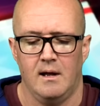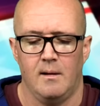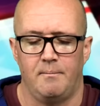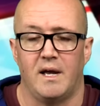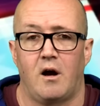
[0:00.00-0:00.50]

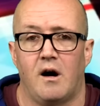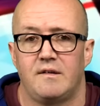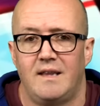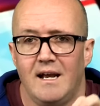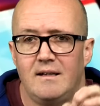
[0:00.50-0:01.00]

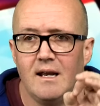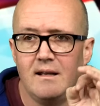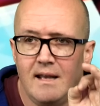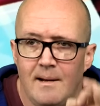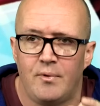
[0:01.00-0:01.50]
because they
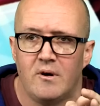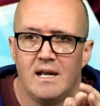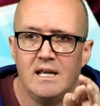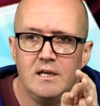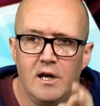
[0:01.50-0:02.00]
deliberately
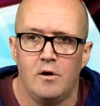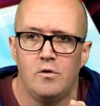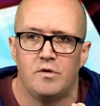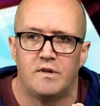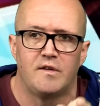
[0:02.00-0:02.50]

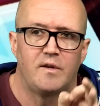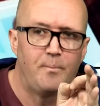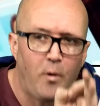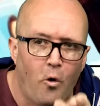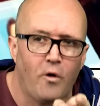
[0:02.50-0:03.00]
used the
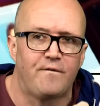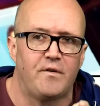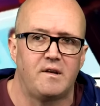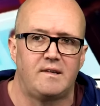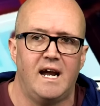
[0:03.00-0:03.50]
support for
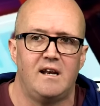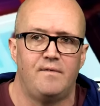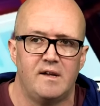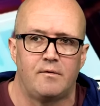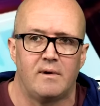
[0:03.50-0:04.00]
the state of
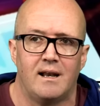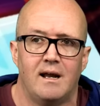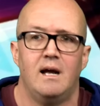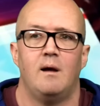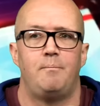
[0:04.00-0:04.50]
Israel
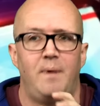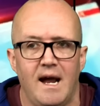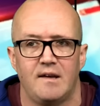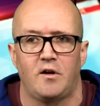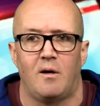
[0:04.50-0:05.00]

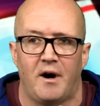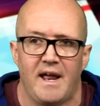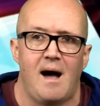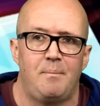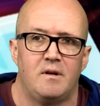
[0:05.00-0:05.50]
based on what
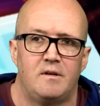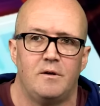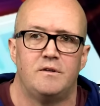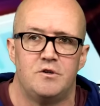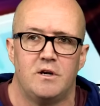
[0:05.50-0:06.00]
happened
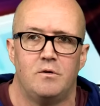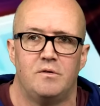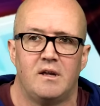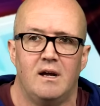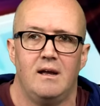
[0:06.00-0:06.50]
to the
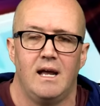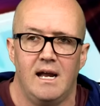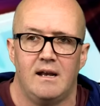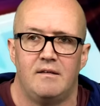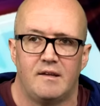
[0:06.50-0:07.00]
Jews
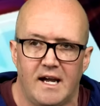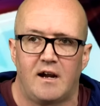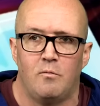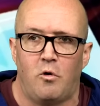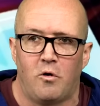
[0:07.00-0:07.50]
in the
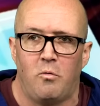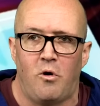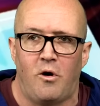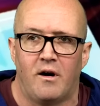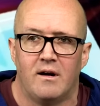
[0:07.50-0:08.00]
Second World
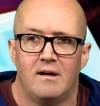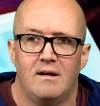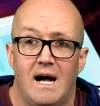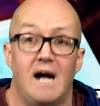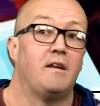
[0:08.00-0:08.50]
War
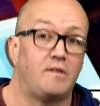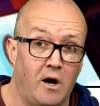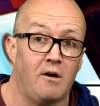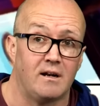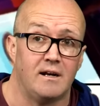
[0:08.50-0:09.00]
and
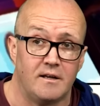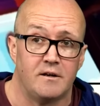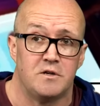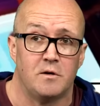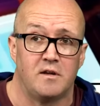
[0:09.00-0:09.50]
historically to the
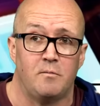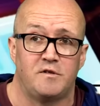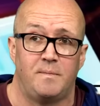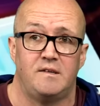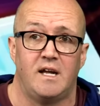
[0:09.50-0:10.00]
Jews, it
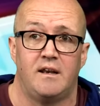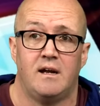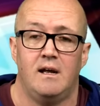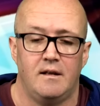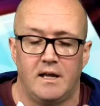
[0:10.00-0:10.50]
must be said.
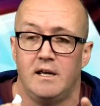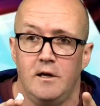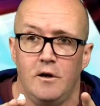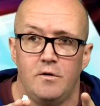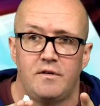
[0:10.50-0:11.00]
They
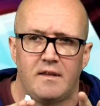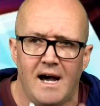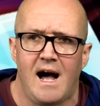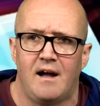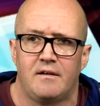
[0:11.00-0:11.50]
used
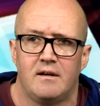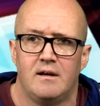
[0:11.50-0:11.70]
that